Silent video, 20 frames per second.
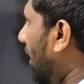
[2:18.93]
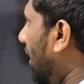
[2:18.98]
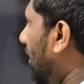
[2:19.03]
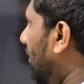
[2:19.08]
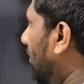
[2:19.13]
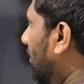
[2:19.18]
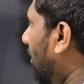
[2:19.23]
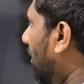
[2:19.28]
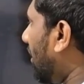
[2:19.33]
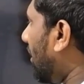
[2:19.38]

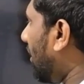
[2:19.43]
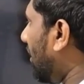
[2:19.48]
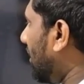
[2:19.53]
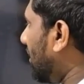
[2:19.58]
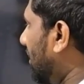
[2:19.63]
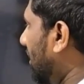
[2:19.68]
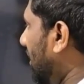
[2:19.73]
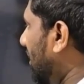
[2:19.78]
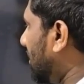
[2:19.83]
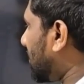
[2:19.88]
value.
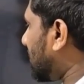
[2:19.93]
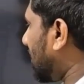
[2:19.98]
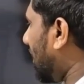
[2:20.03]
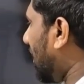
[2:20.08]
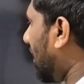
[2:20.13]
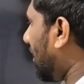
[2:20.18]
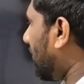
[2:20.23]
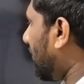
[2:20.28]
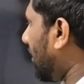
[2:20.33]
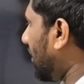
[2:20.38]
All these
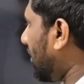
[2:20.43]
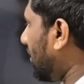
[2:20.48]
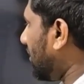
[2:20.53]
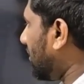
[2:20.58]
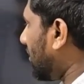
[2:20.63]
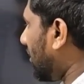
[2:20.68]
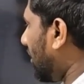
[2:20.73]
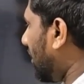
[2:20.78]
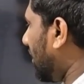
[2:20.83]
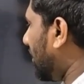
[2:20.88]
are
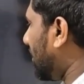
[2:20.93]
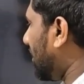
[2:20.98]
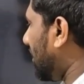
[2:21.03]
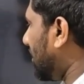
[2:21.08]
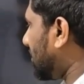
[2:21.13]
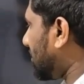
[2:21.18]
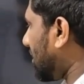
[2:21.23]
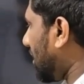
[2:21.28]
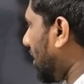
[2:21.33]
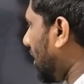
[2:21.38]
what? All
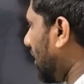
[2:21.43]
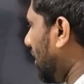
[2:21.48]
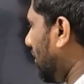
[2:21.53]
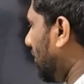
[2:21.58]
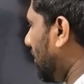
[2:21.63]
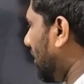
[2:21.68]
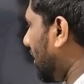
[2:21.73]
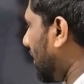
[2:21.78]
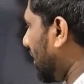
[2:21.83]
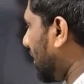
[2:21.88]
these are,
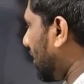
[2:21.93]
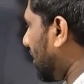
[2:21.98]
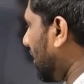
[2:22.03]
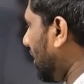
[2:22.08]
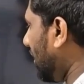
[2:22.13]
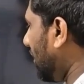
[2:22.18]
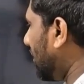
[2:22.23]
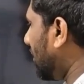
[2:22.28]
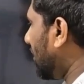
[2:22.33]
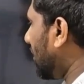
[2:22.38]
you will get
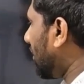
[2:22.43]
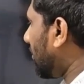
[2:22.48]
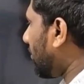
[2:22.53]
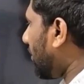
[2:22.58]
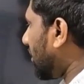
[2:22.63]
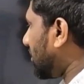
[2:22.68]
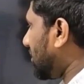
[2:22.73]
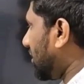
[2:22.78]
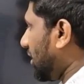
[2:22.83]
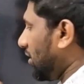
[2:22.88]
the
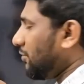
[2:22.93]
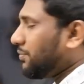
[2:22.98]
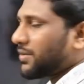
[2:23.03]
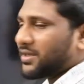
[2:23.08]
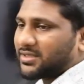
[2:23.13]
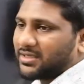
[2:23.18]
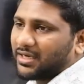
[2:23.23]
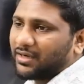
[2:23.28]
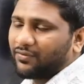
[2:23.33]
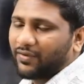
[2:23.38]
positive
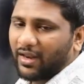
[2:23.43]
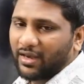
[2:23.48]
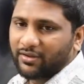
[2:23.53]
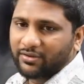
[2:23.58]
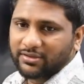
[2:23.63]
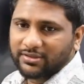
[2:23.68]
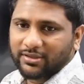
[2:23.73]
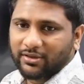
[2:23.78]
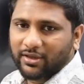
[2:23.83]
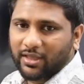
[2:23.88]
present
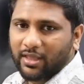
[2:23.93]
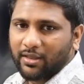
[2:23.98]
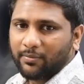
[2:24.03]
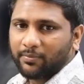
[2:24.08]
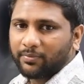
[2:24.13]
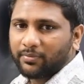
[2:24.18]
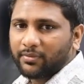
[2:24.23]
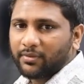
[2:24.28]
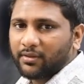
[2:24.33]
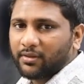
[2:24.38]
values. Okay.
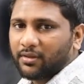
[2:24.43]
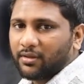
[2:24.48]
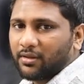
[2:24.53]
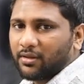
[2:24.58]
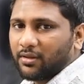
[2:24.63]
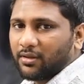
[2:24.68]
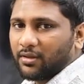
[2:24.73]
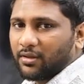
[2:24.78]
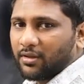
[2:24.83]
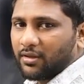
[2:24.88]

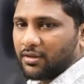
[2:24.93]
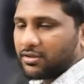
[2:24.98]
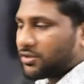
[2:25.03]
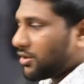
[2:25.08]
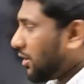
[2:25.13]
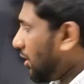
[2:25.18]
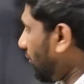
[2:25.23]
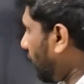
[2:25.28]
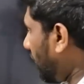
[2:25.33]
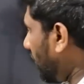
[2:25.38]

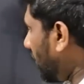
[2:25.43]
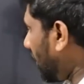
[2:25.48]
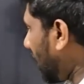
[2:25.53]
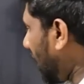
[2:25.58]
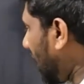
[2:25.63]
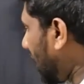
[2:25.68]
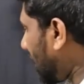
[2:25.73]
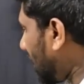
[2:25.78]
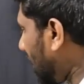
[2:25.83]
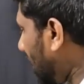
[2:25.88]
So if you
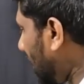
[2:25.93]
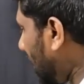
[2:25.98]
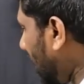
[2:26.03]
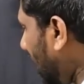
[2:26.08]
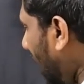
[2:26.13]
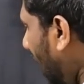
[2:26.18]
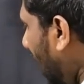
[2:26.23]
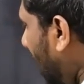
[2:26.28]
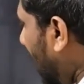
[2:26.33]
take the